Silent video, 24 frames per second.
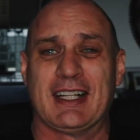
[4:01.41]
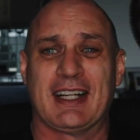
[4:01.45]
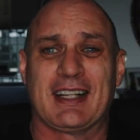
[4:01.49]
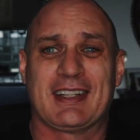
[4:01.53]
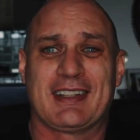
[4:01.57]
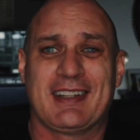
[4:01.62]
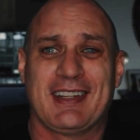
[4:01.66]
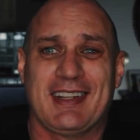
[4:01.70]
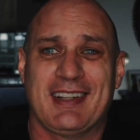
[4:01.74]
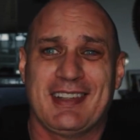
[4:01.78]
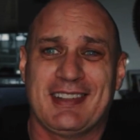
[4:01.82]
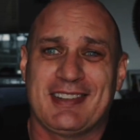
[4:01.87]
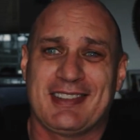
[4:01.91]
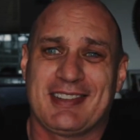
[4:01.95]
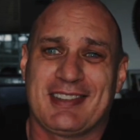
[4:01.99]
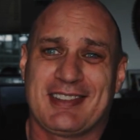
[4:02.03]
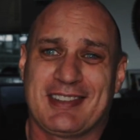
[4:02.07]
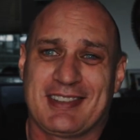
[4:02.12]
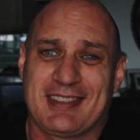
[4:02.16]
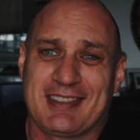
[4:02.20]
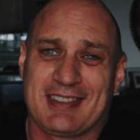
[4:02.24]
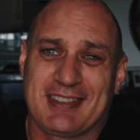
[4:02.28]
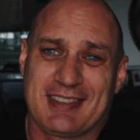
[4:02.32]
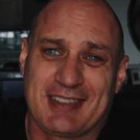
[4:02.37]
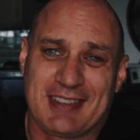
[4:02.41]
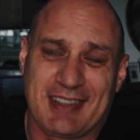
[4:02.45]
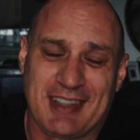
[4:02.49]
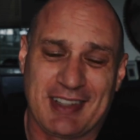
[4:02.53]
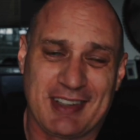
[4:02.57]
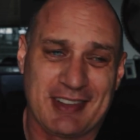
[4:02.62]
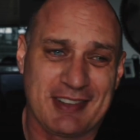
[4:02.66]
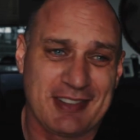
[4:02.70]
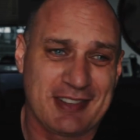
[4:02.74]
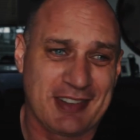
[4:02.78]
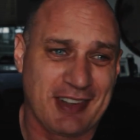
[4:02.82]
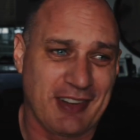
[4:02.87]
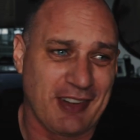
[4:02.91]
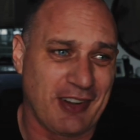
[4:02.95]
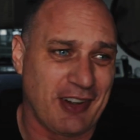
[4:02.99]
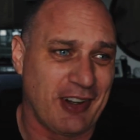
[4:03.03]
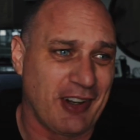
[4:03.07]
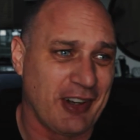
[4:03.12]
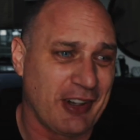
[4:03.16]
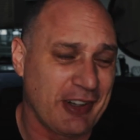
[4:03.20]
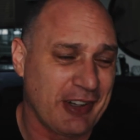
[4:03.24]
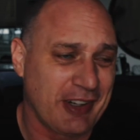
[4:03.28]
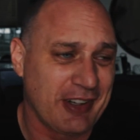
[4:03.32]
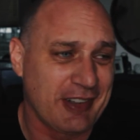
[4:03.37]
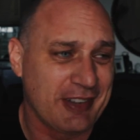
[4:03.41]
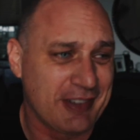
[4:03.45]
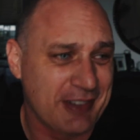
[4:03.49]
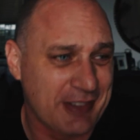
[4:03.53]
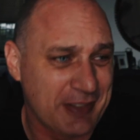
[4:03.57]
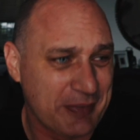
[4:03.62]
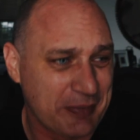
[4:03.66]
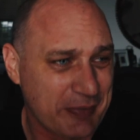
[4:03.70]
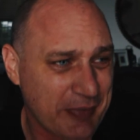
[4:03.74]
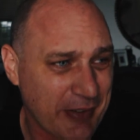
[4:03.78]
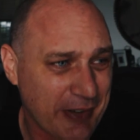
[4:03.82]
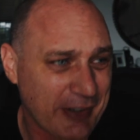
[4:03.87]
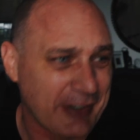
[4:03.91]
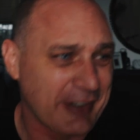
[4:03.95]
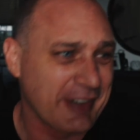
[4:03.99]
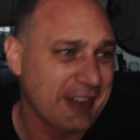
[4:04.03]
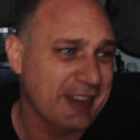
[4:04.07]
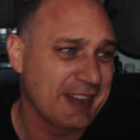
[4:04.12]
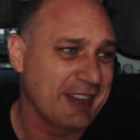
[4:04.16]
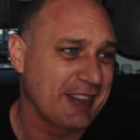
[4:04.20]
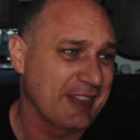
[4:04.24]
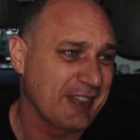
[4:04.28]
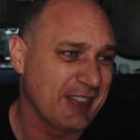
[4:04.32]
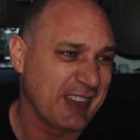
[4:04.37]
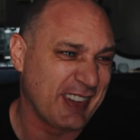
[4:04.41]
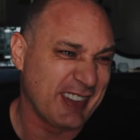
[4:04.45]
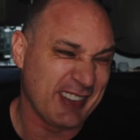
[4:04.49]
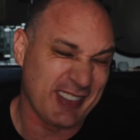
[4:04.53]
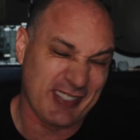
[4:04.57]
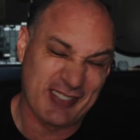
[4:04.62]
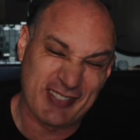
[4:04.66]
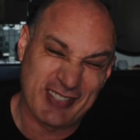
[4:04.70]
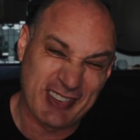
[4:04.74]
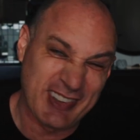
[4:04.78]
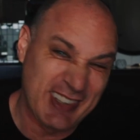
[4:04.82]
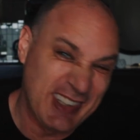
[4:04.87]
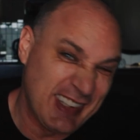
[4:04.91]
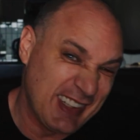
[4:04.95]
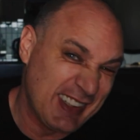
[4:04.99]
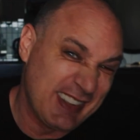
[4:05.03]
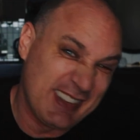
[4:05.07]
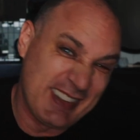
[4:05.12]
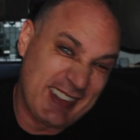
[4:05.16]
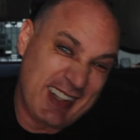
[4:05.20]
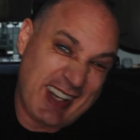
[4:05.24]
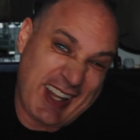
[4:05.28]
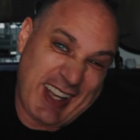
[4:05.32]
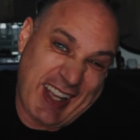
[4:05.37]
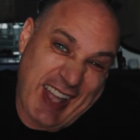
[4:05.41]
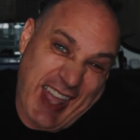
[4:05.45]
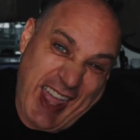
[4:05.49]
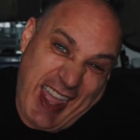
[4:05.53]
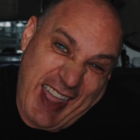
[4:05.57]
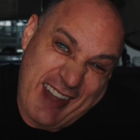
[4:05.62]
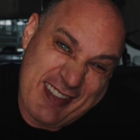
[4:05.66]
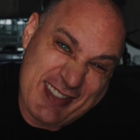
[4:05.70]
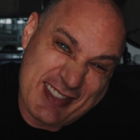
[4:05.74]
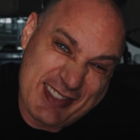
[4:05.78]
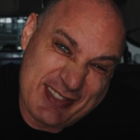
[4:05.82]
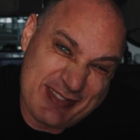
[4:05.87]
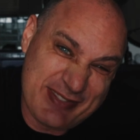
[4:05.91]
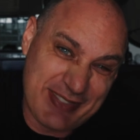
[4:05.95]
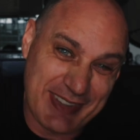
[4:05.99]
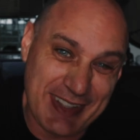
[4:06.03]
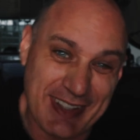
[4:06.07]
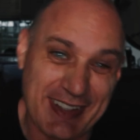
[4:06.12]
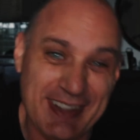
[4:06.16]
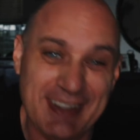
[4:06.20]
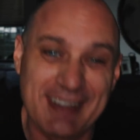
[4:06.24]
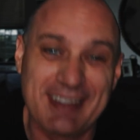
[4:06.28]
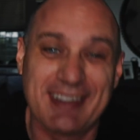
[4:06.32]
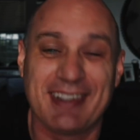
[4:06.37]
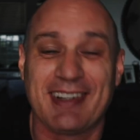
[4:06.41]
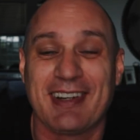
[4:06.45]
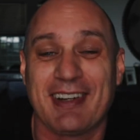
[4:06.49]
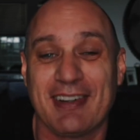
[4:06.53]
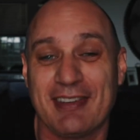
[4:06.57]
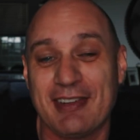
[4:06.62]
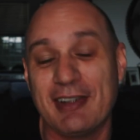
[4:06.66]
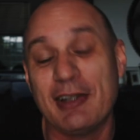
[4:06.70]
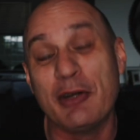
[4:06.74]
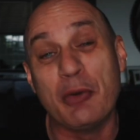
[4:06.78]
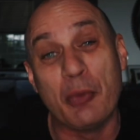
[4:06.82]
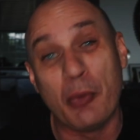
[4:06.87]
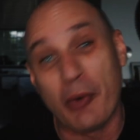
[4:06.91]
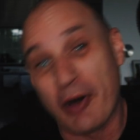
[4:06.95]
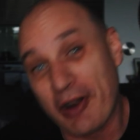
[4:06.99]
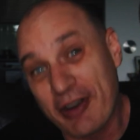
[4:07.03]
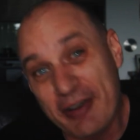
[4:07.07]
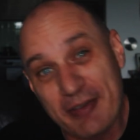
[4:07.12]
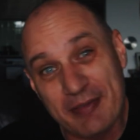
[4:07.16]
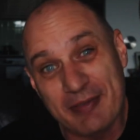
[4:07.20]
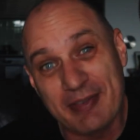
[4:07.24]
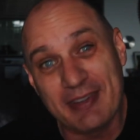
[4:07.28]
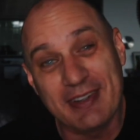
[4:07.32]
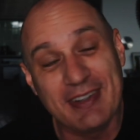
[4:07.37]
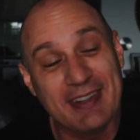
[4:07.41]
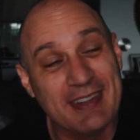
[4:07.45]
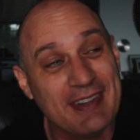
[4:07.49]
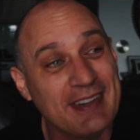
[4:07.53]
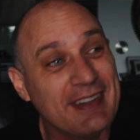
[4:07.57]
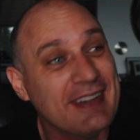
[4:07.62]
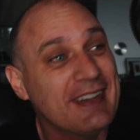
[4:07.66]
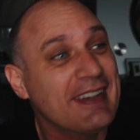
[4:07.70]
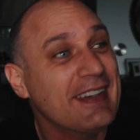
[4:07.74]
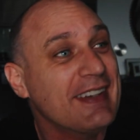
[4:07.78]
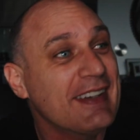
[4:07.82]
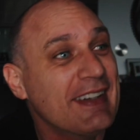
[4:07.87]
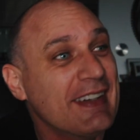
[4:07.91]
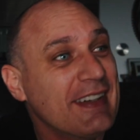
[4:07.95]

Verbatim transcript: I guess, get into the holiday spirit, because I'm really, like, I haven't been and I really want to be.